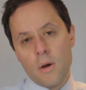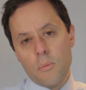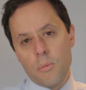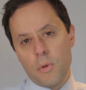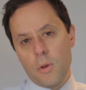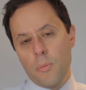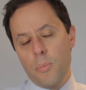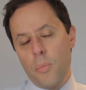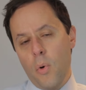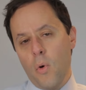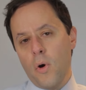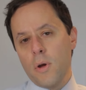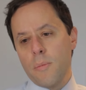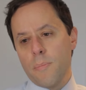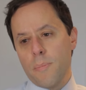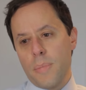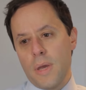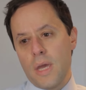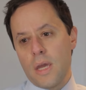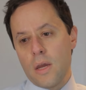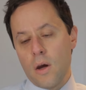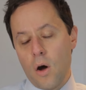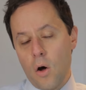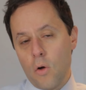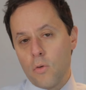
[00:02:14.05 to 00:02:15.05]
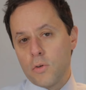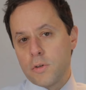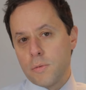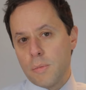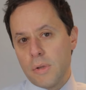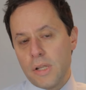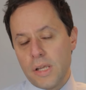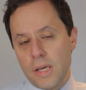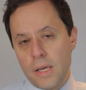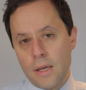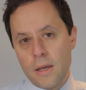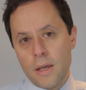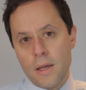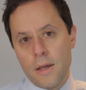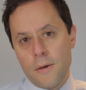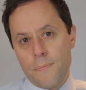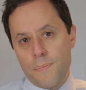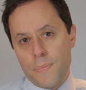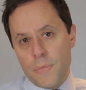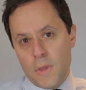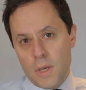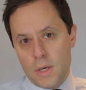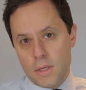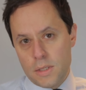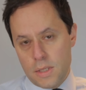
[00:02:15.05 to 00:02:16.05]
But the point being, ultimately,
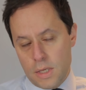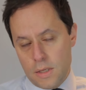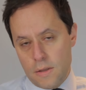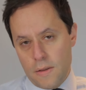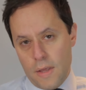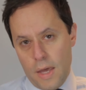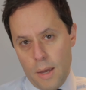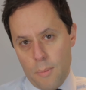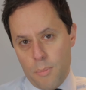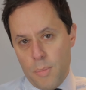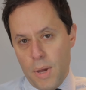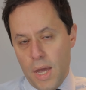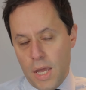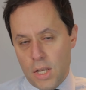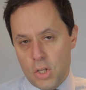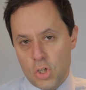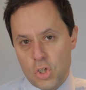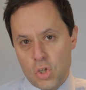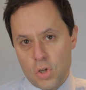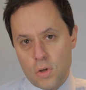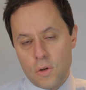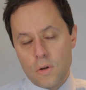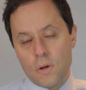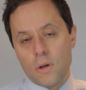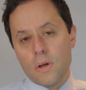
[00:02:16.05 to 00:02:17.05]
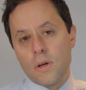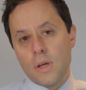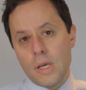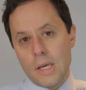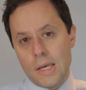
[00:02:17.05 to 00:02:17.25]
is that that pension